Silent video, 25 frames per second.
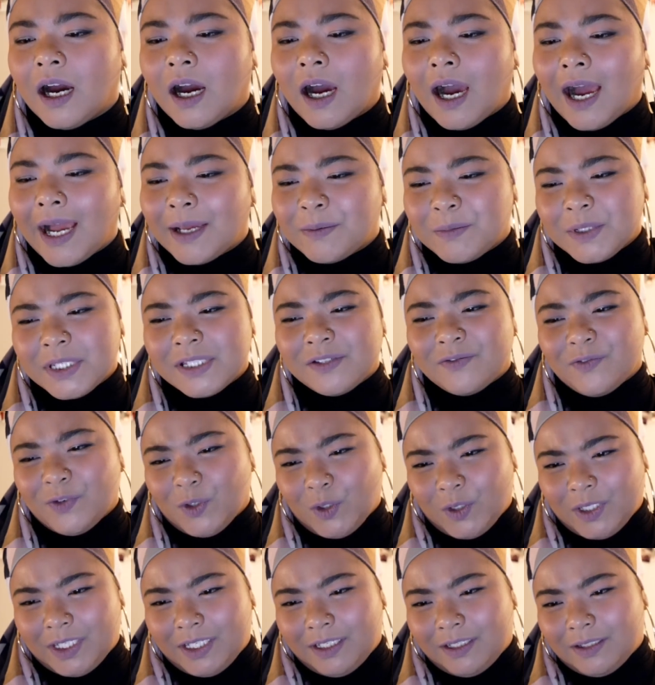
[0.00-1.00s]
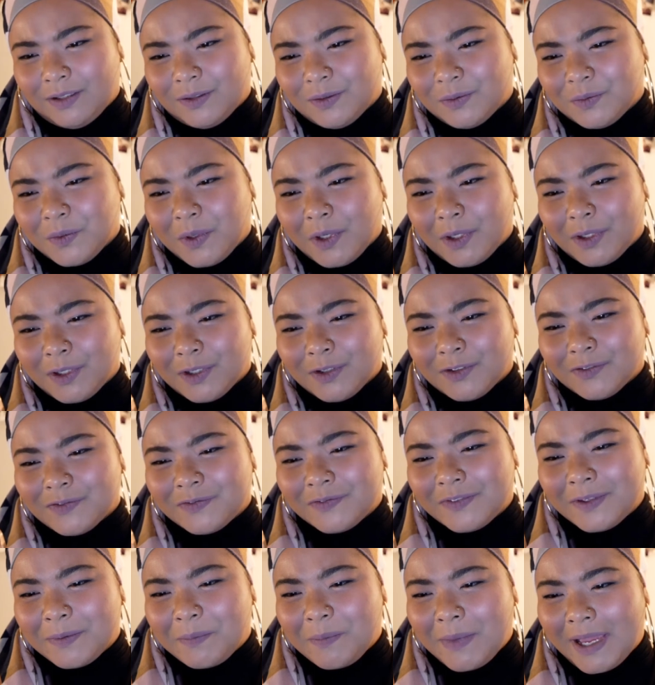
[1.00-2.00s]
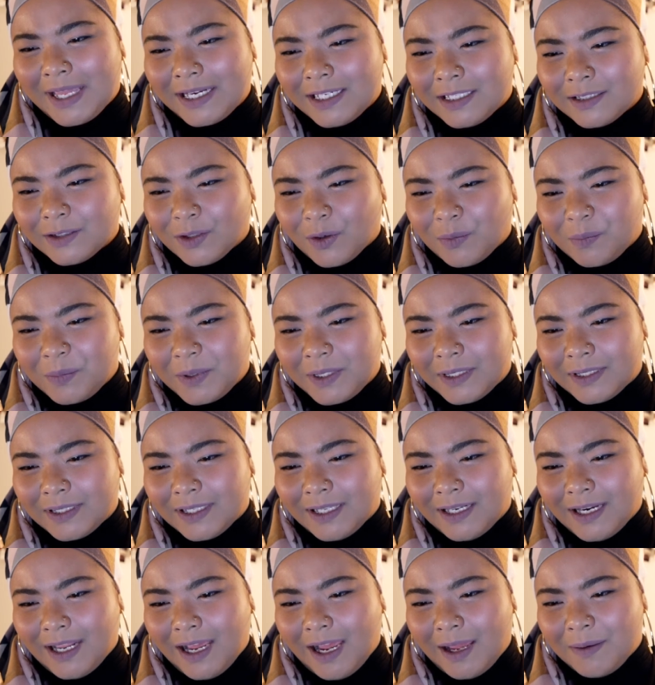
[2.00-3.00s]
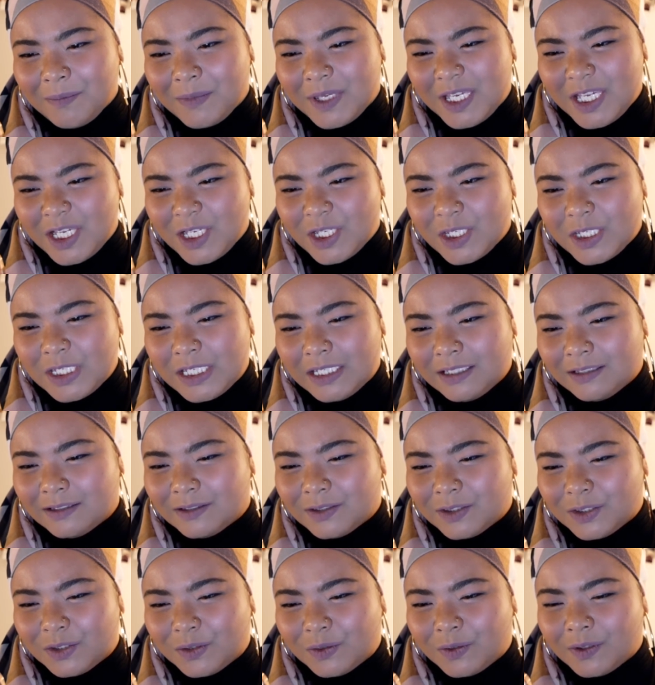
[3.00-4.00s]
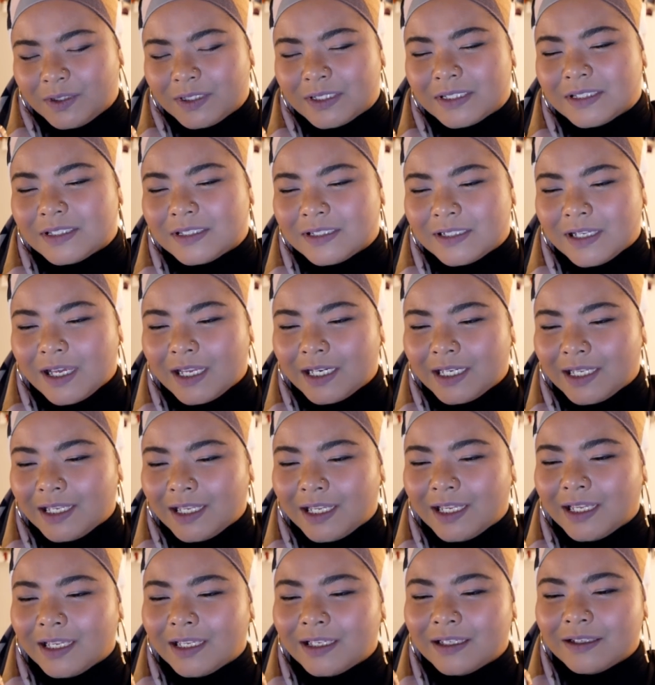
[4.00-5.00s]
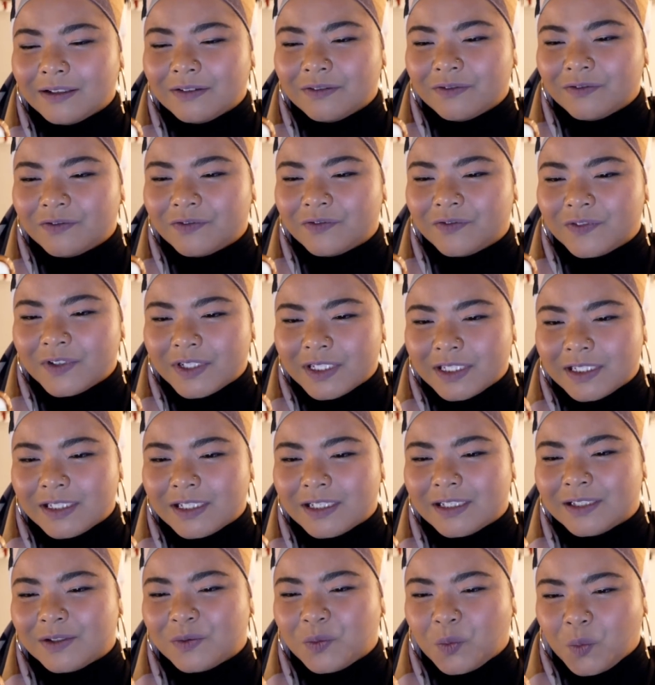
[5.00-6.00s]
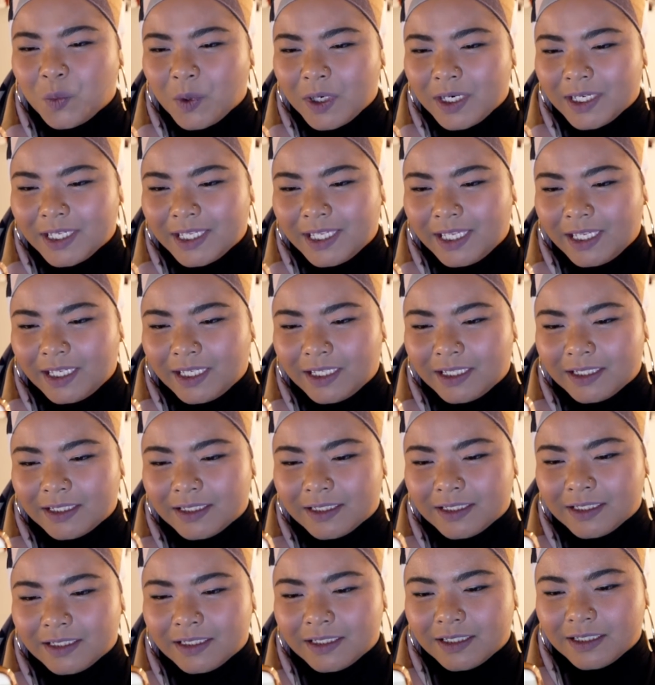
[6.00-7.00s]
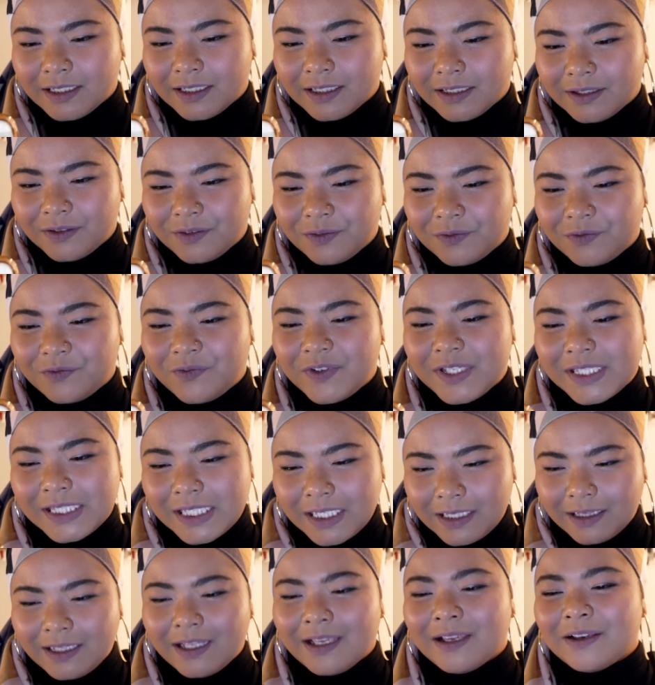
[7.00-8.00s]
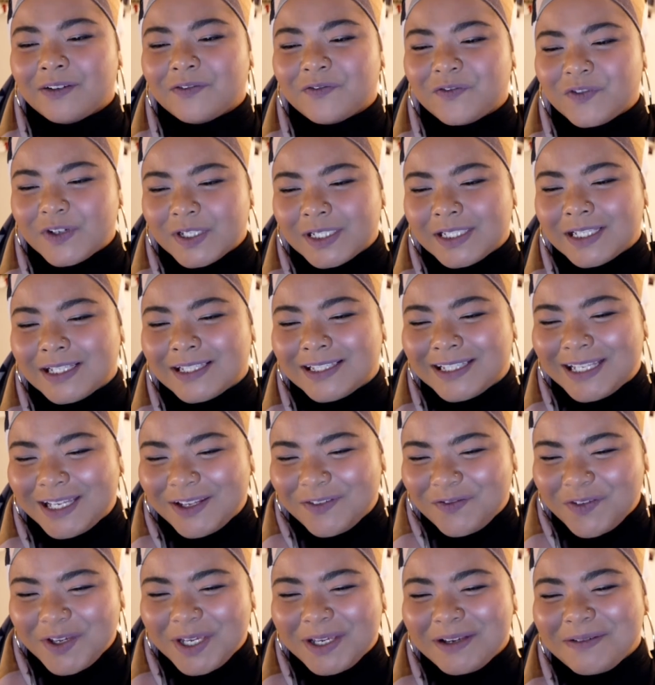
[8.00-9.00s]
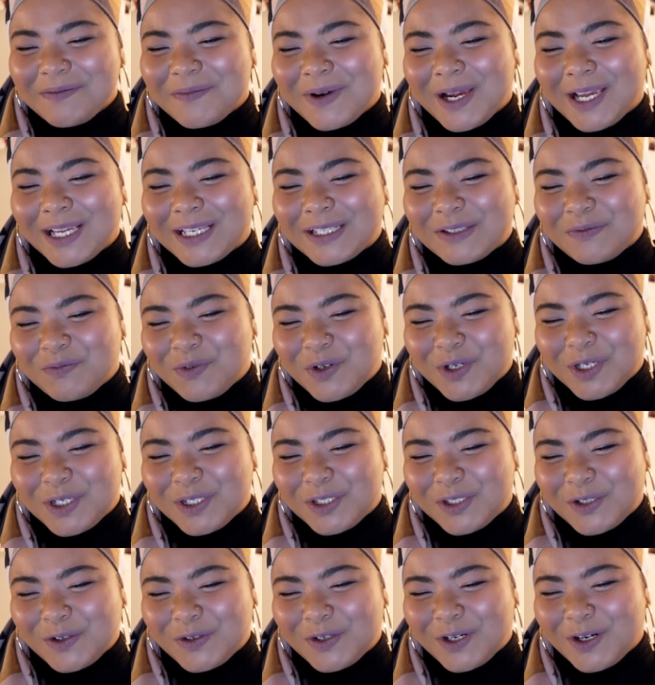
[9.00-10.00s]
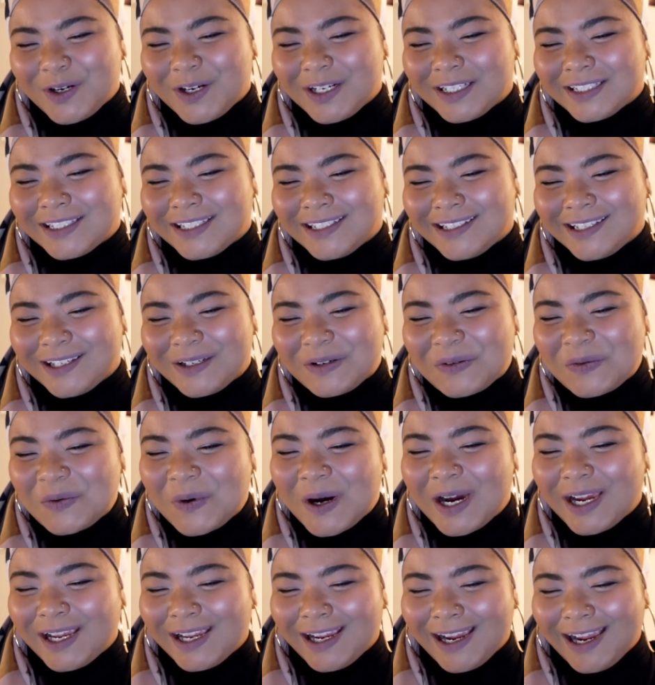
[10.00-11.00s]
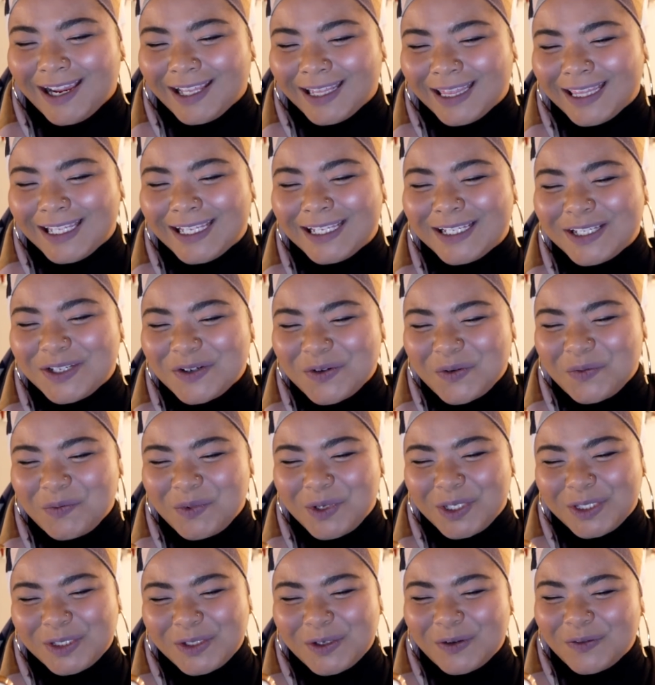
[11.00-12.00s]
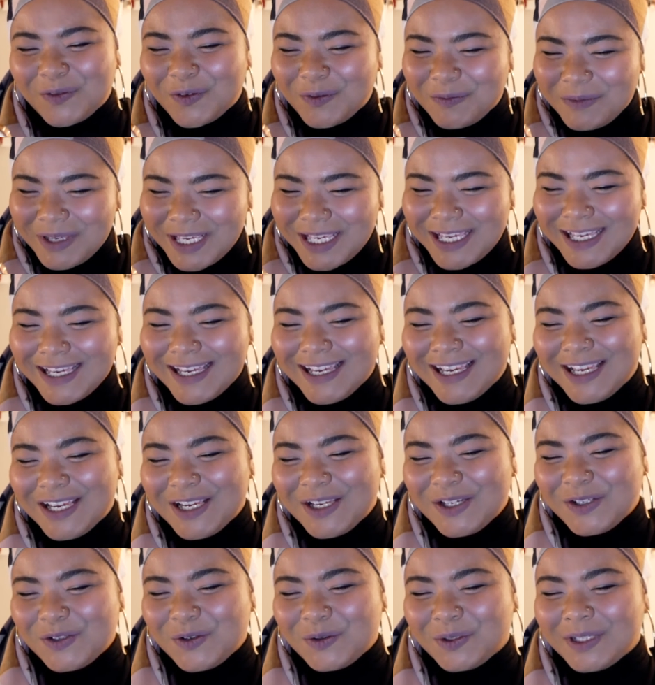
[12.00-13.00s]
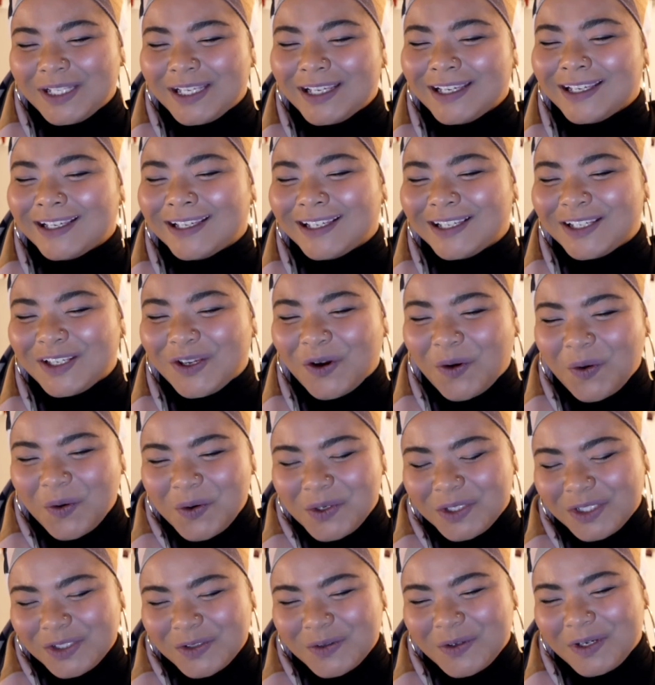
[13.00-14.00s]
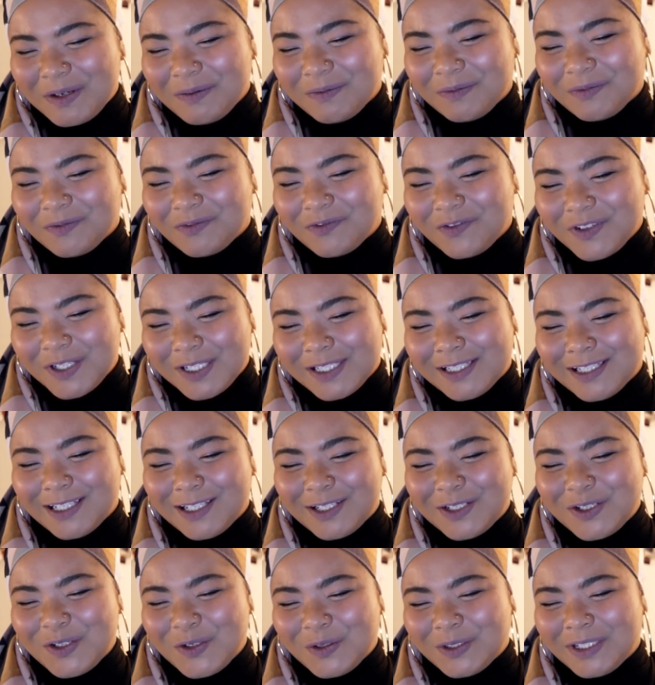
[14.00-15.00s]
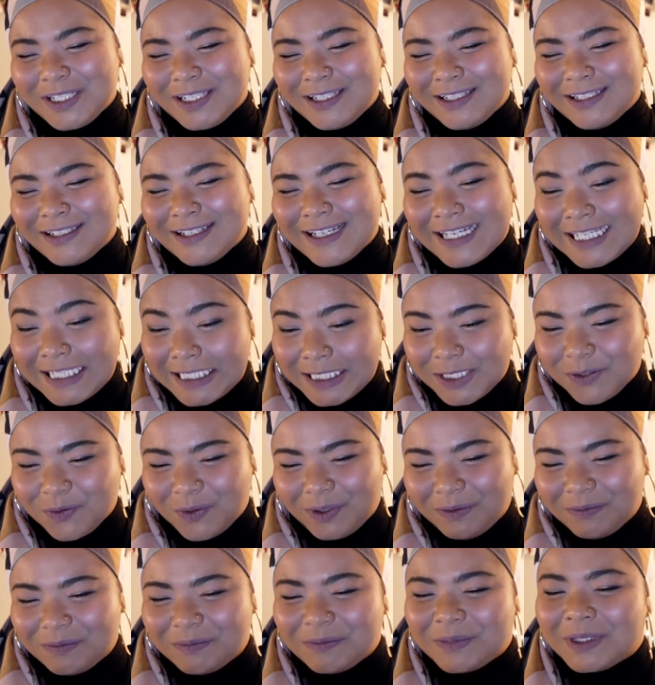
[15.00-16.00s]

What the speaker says: I miss vlogging. One of the many topics that I'm itching to do is studying versus working. Visiting versus living, my experience on directing and why I think DOP is not for me. Shooting your own script versus shooting a script.